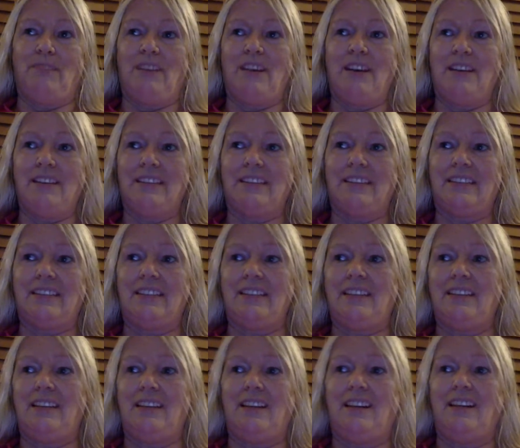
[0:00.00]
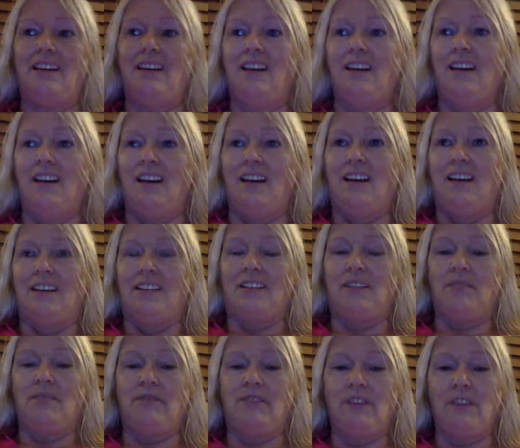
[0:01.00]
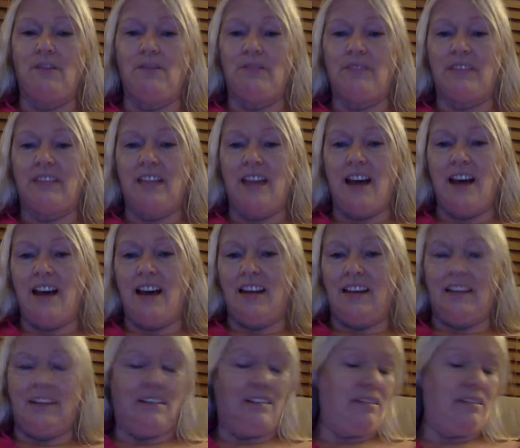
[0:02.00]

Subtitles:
has seen some films that